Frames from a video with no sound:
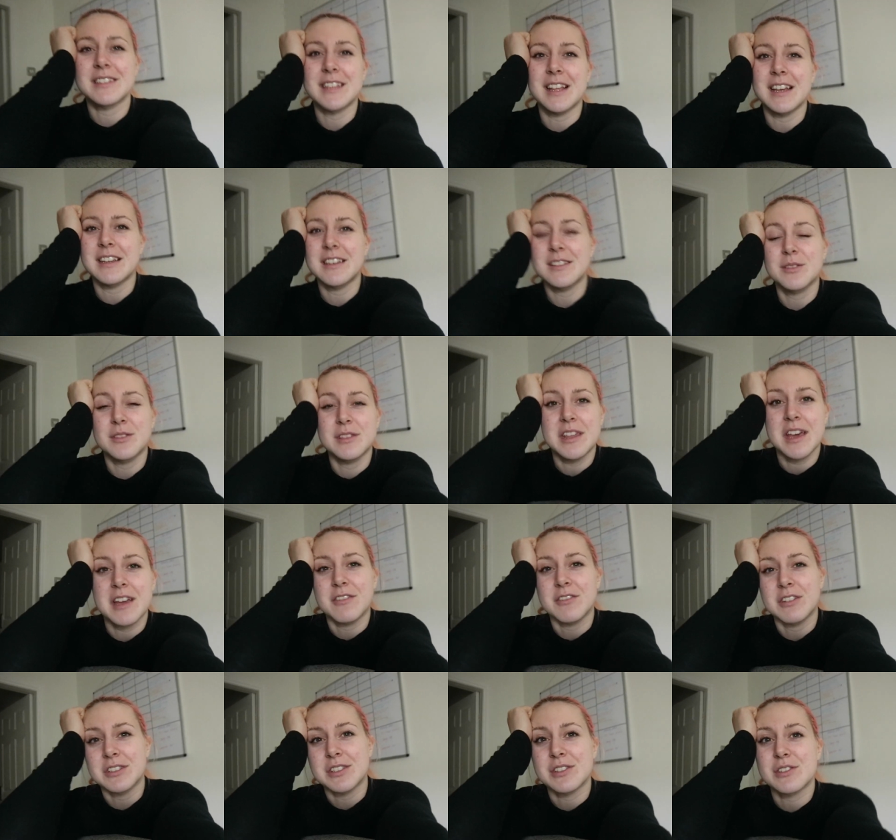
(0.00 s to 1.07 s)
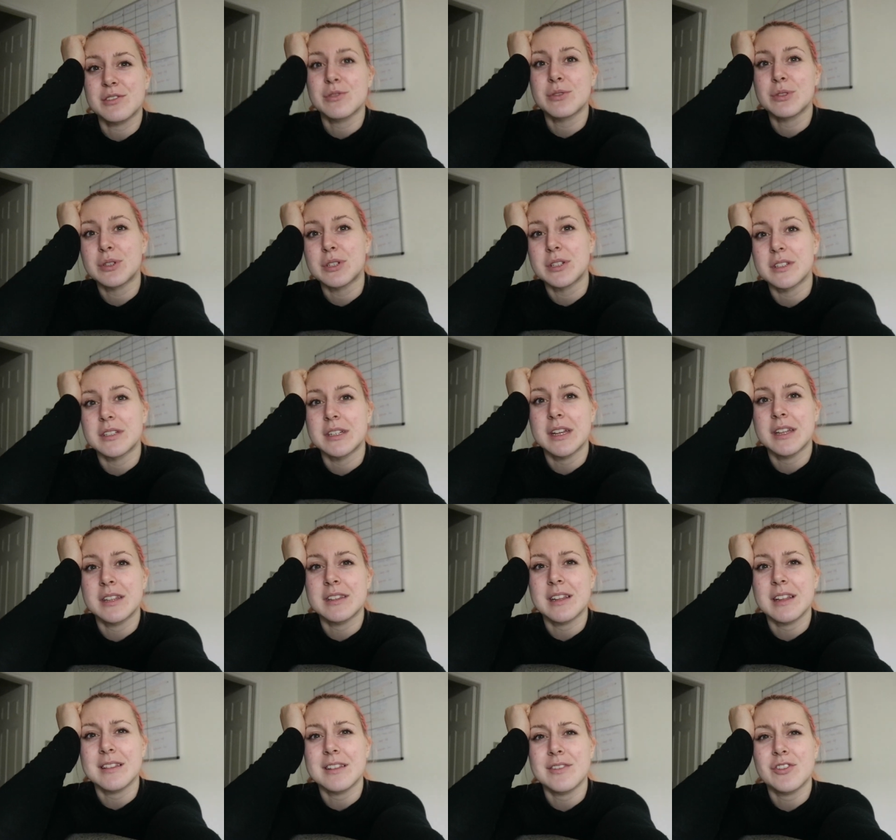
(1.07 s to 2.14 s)
It's like they're in a school
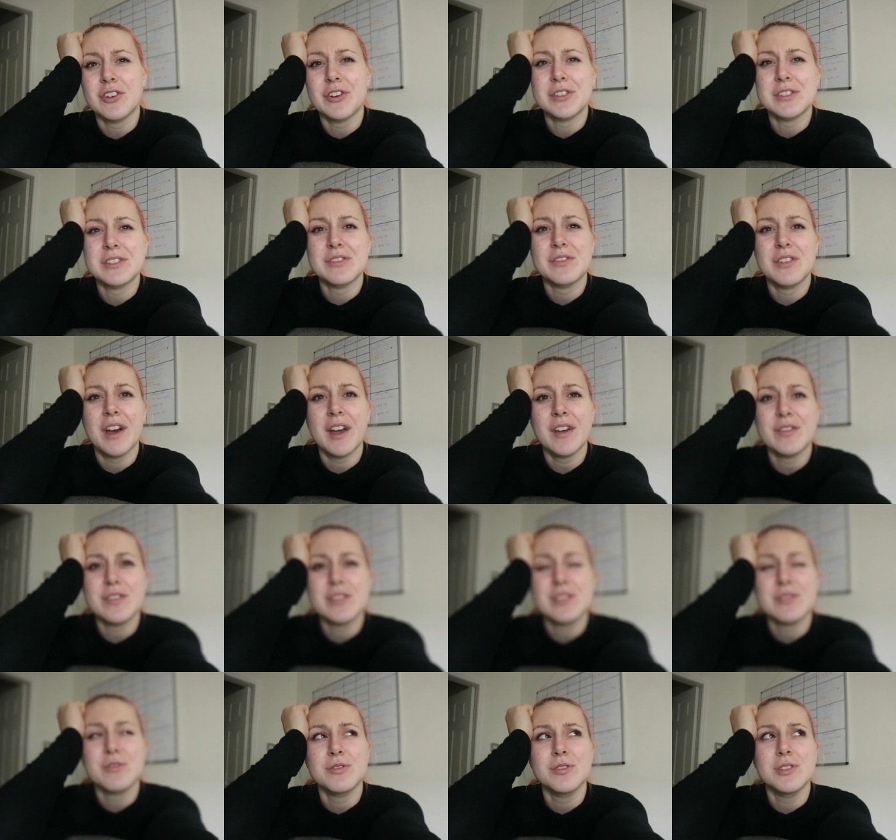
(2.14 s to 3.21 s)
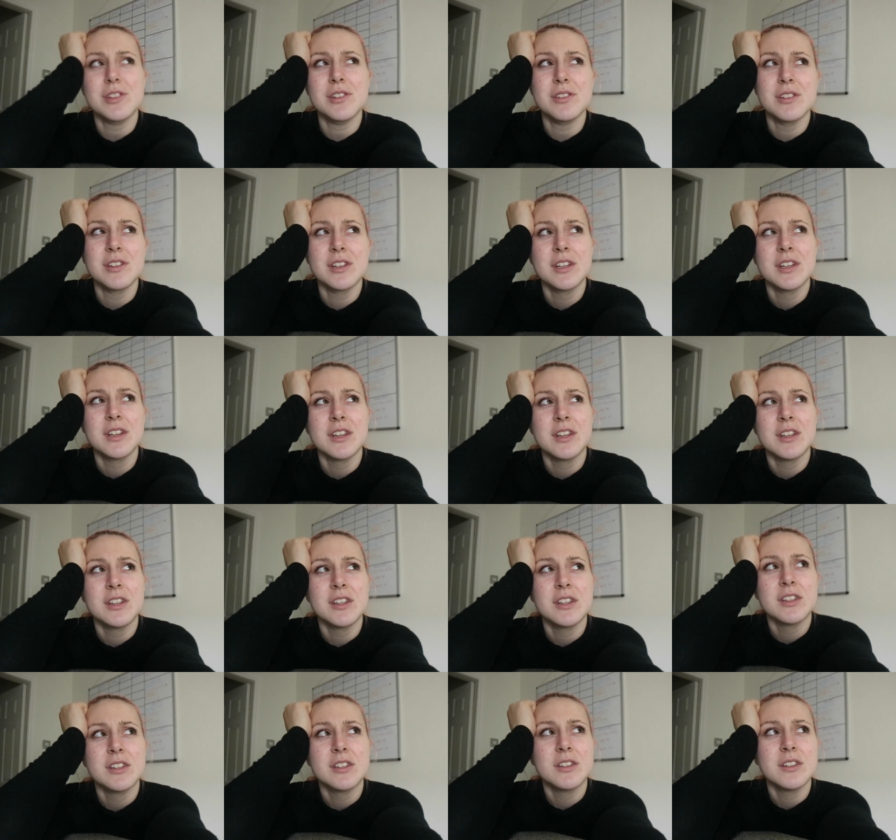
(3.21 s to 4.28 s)
and then they've got to survive the school. There's no
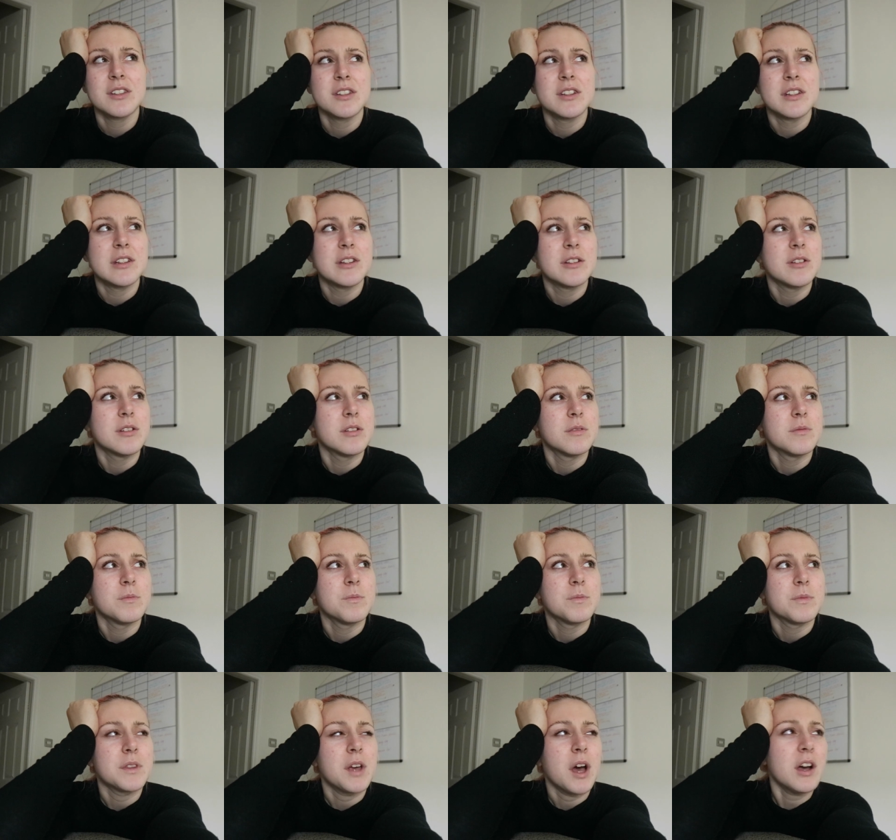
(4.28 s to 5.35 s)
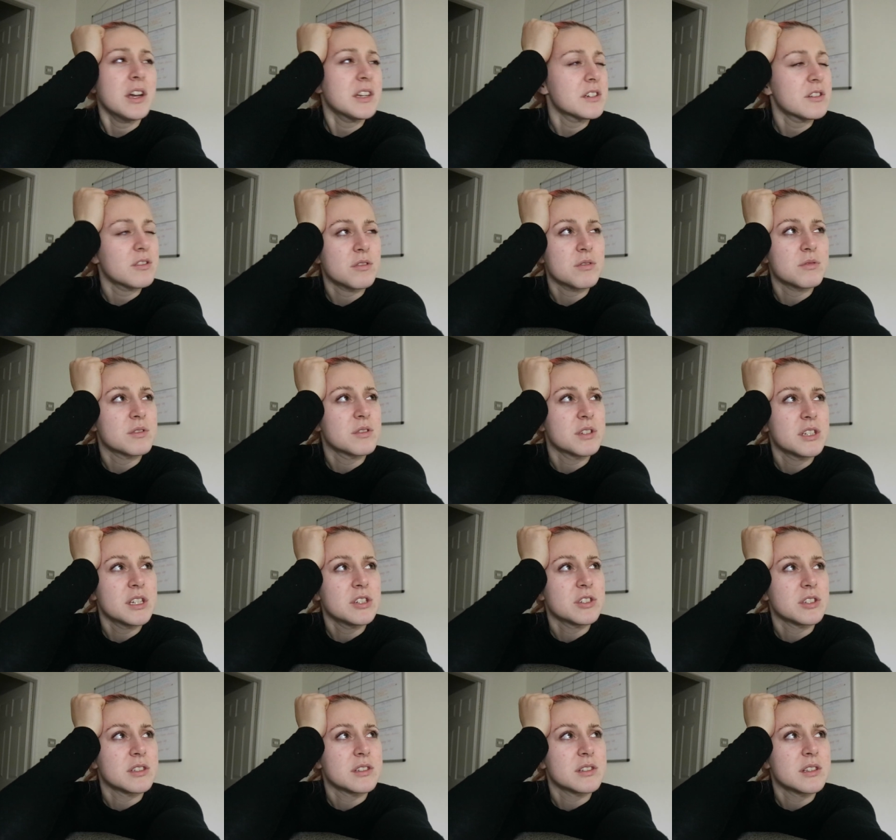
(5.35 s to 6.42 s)
teachers or anything. Oh, I didn't know there's no
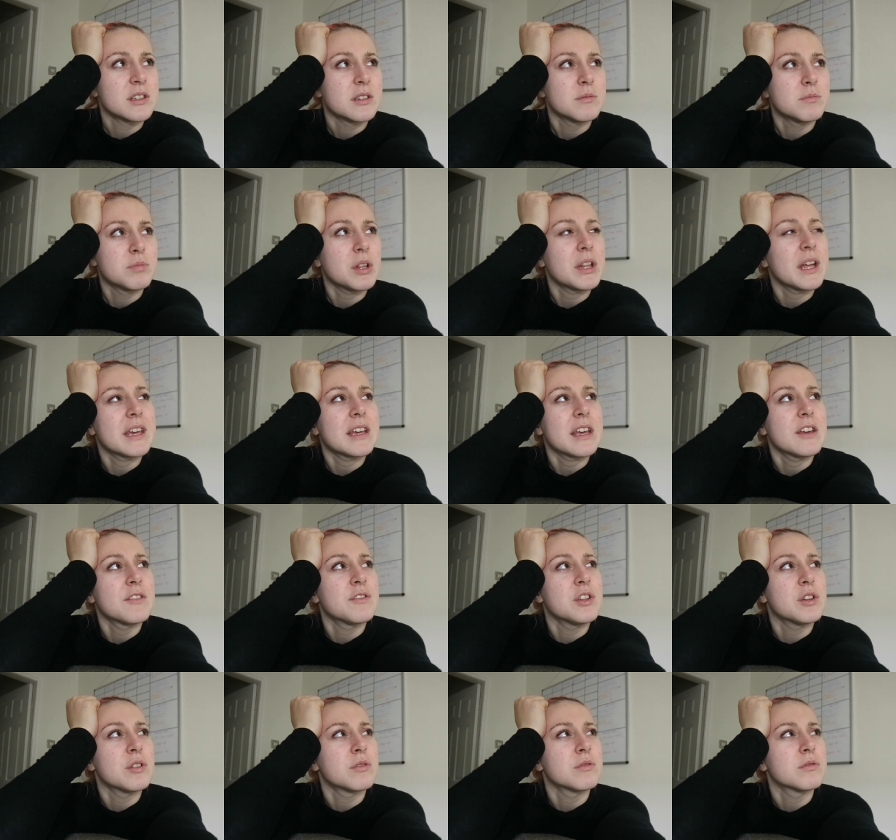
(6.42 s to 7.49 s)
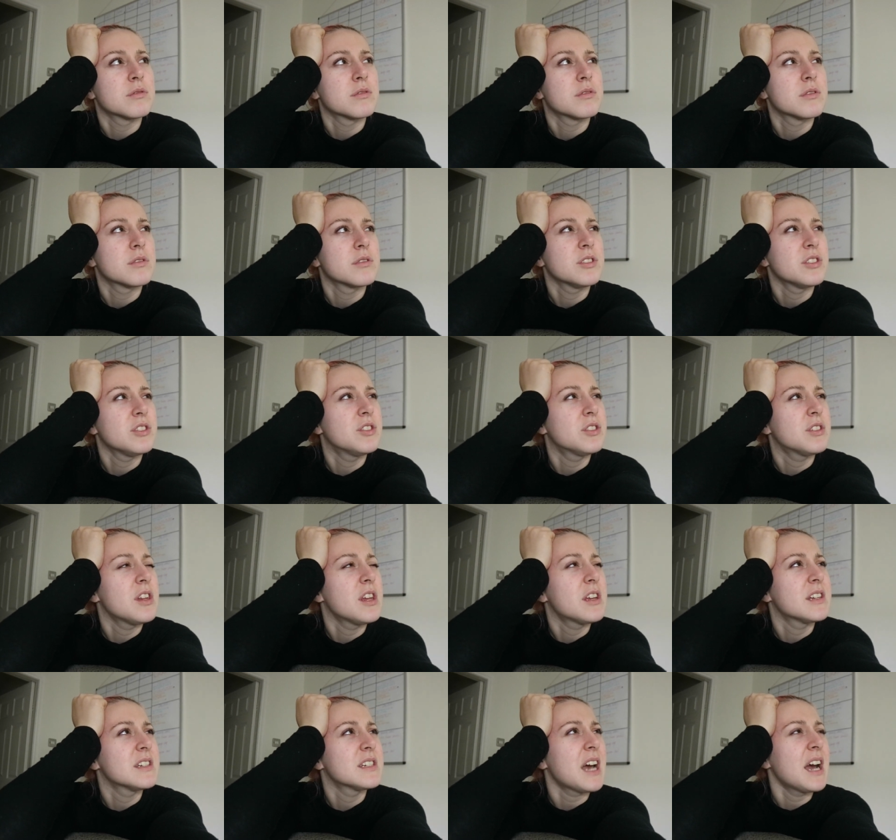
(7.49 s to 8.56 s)
teachers. Yeah. But like, if you don't,
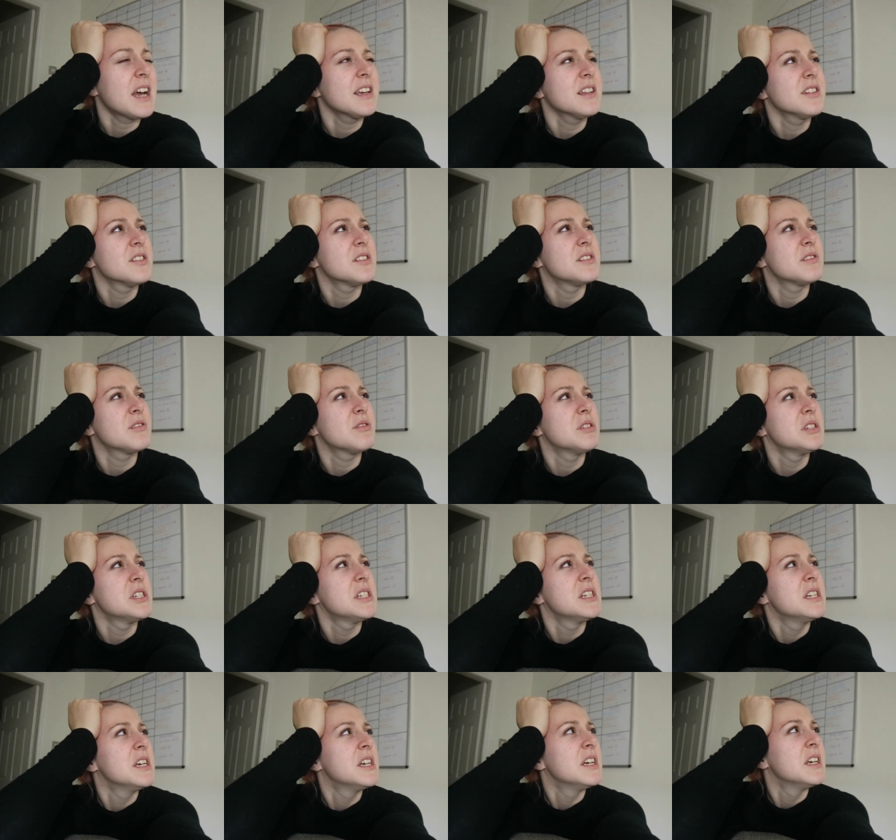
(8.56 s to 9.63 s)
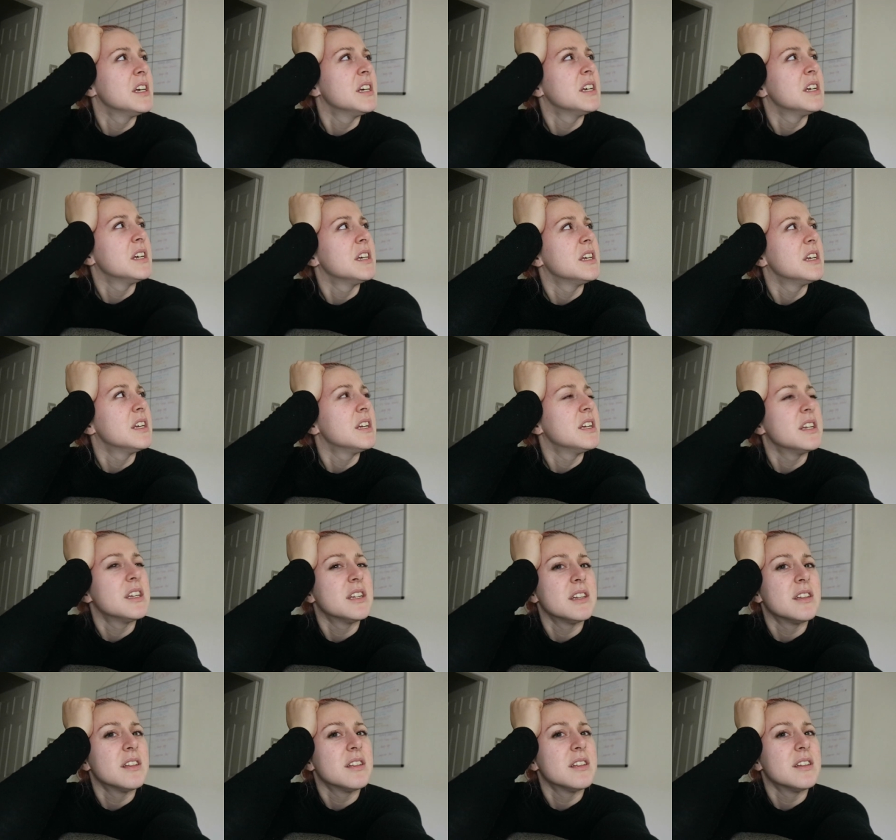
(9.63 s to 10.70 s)
you can die in the school. Yeah, there's like
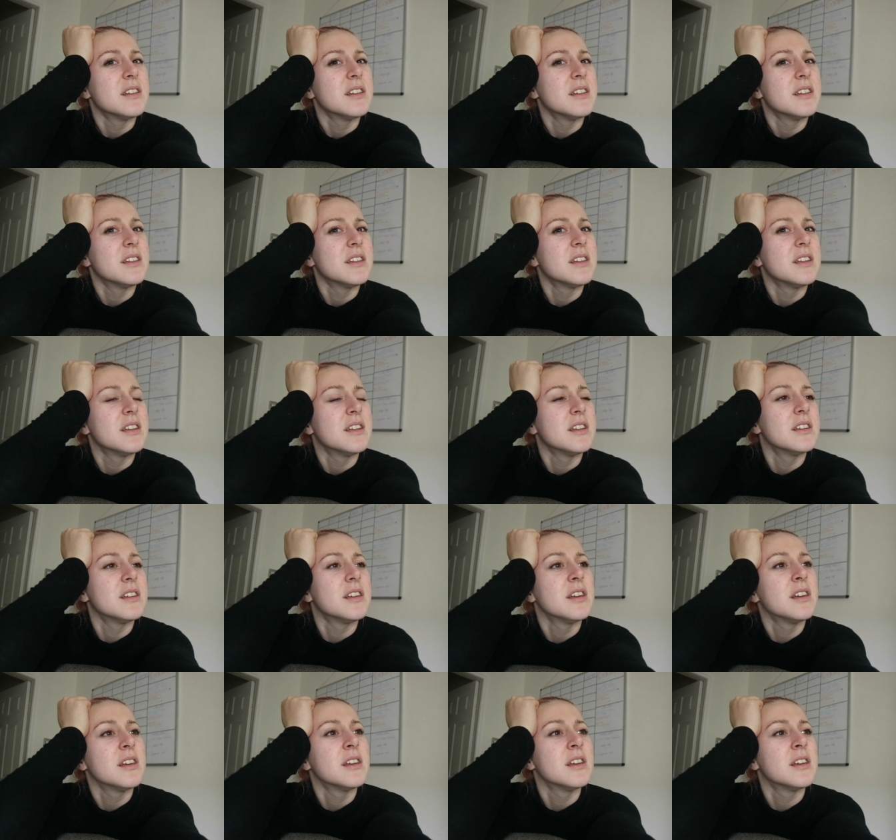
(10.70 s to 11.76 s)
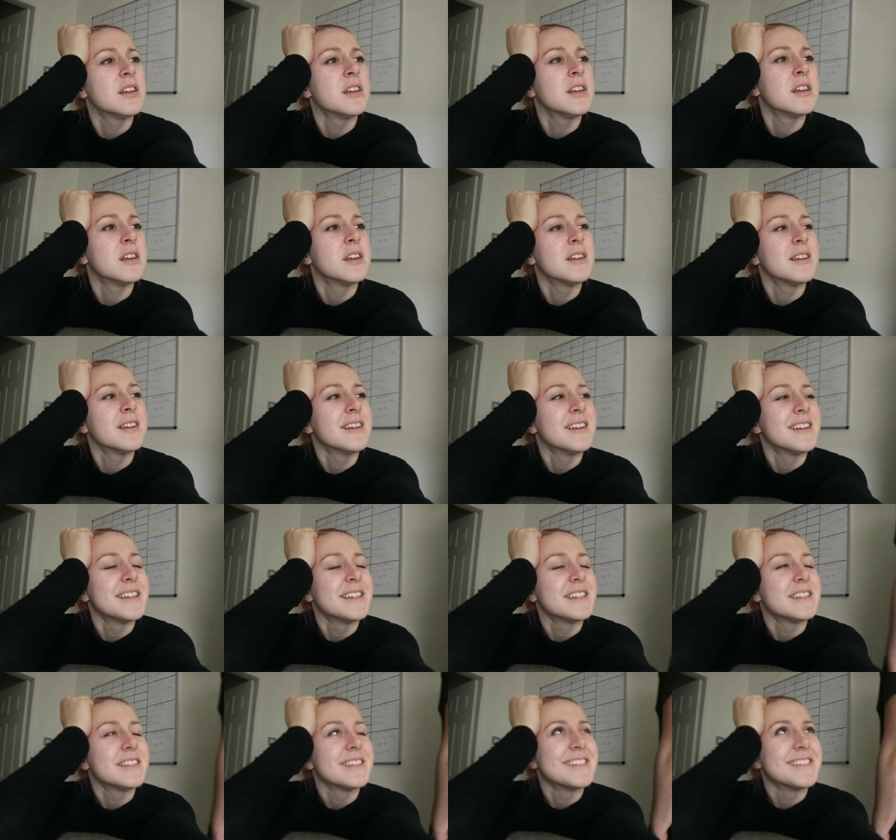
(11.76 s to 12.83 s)
those monsters that come after you and like,
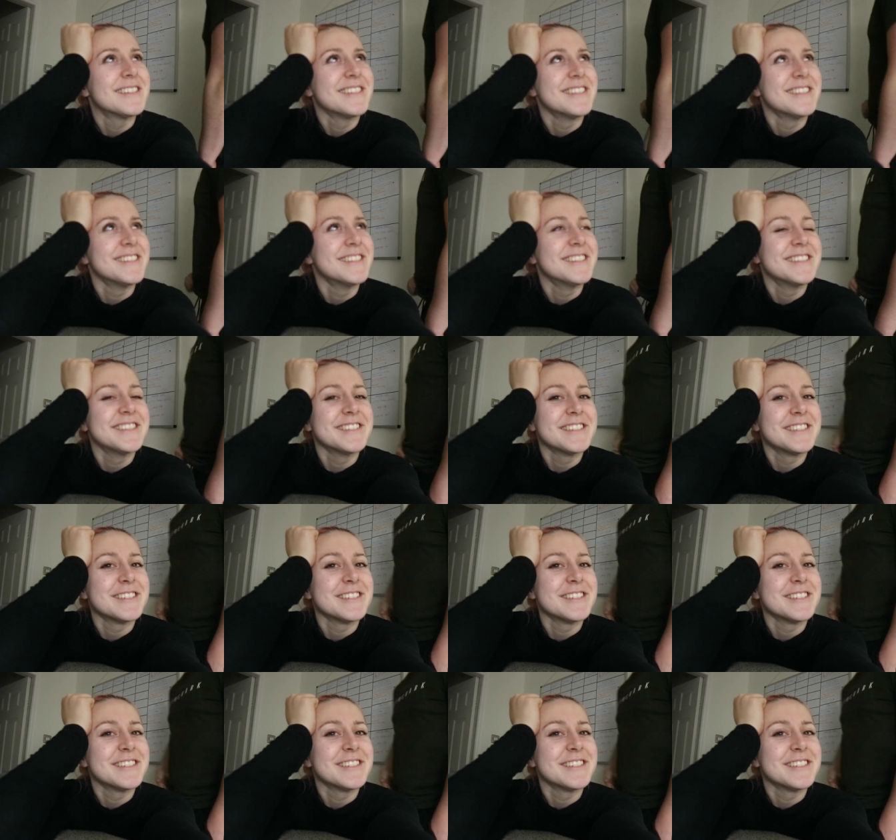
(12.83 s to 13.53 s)
yeah, try to kill you.